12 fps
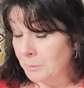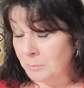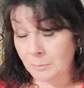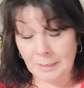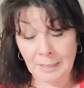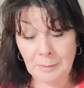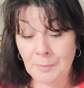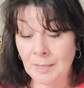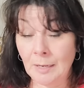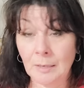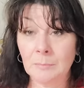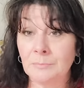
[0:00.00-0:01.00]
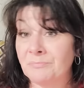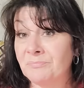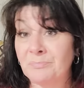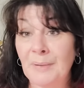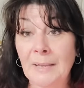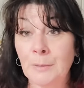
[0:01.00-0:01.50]
hit me up.
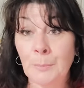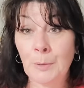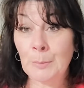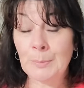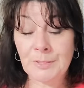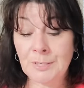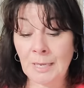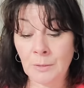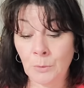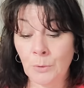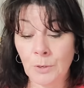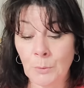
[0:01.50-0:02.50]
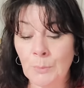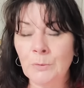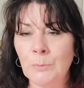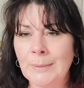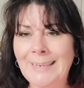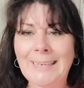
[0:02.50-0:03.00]
Path of Purpose dot org. We'll
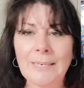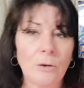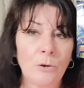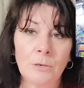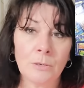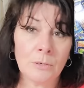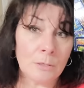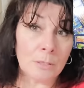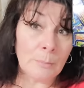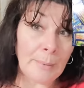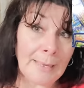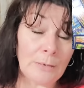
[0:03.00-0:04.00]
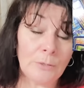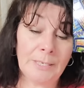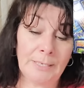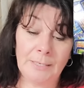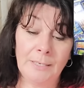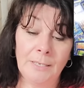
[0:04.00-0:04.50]
read all about
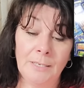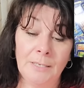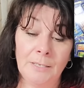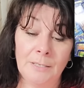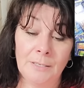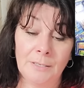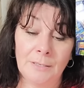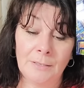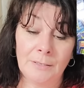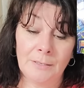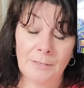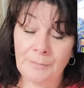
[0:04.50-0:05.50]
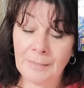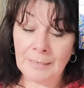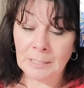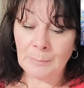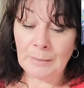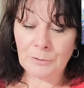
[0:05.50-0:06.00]
it. You're
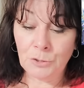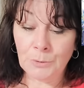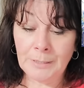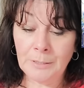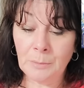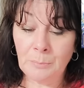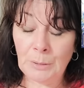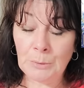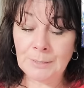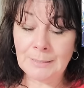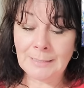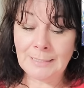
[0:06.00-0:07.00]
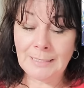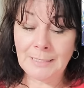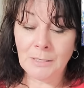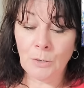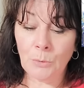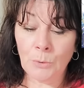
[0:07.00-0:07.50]
thinking about joining a bowling
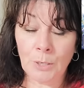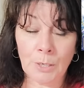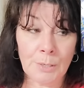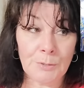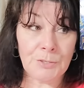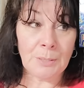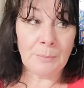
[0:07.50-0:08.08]
league or some